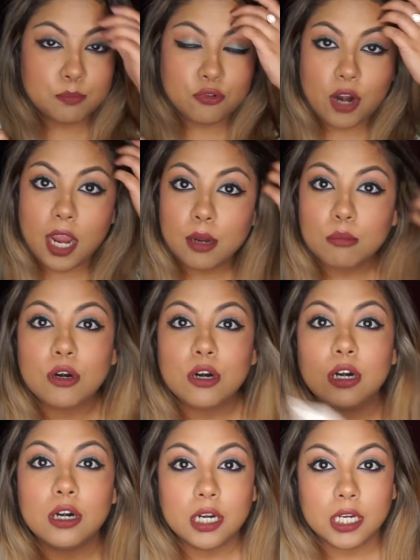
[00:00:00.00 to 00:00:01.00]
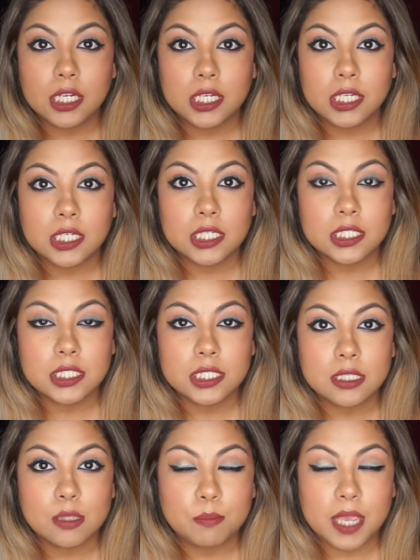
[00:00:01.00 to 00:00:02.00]
primer is
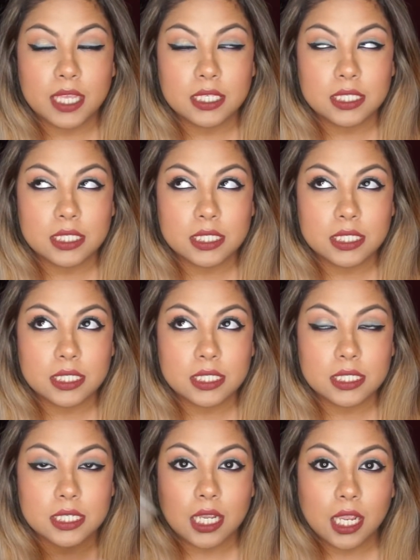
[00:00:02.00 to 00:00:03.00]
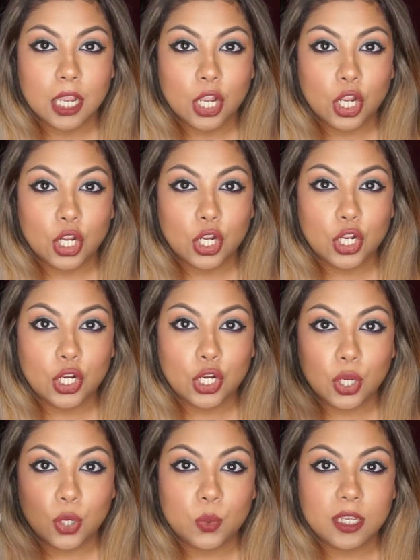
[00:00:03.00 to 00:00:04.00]
the best
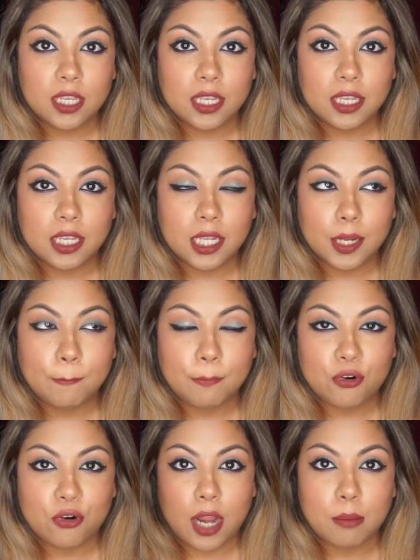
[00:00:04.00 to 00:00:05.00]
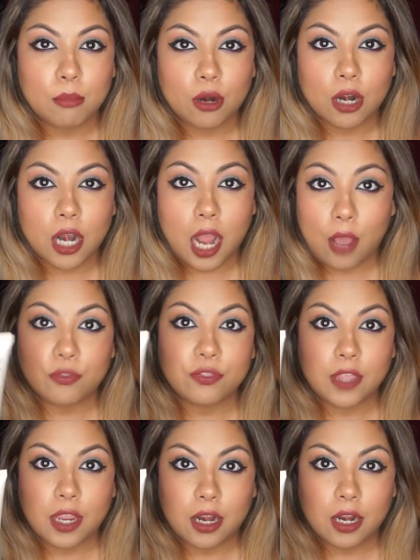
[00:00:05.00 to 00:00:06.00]
glowy primer out
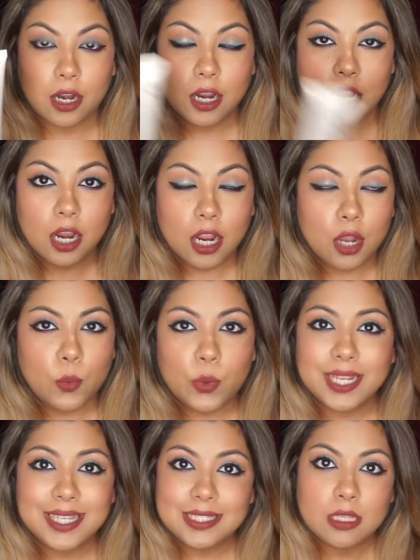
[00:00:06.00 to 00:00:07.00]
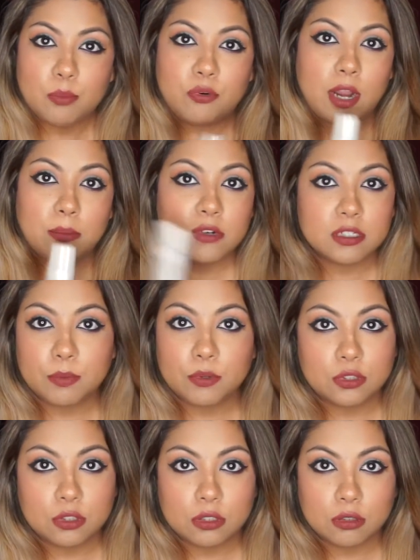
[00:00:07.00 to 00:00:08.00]
there. What is a primer
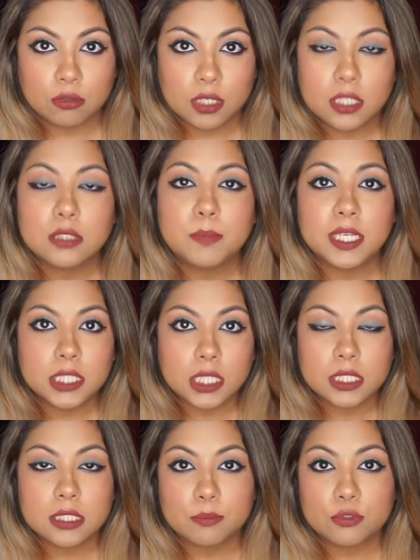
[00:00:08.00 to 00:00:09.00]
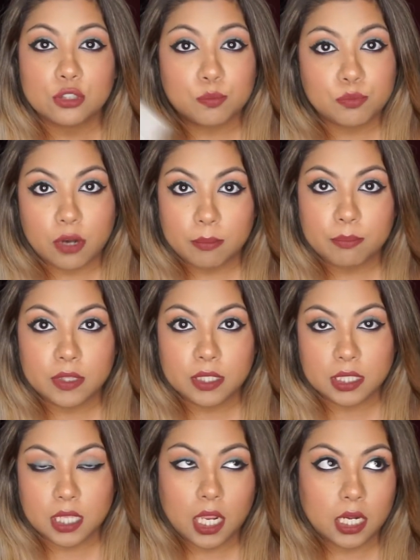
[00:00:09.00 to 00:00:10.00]
supposed to do? It's basically supposed to prep the
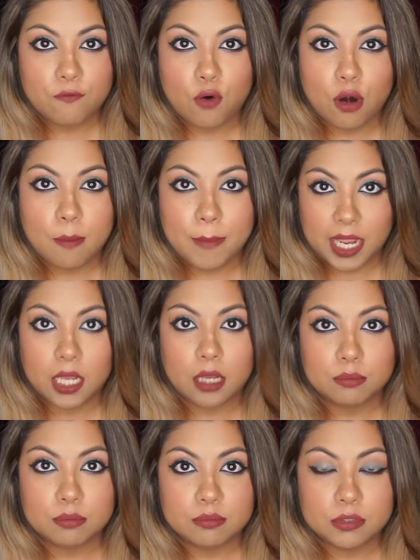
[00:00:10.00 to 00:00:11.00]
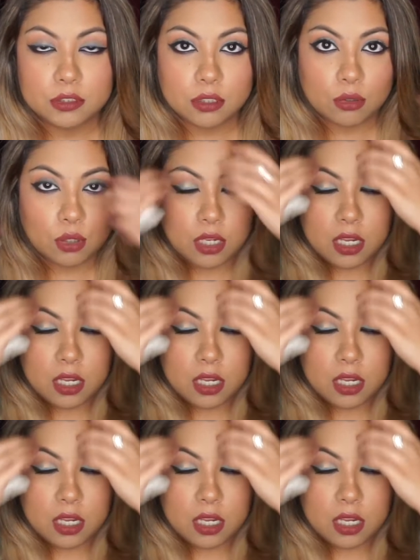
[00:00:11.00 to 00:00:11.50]
skin for makeup. So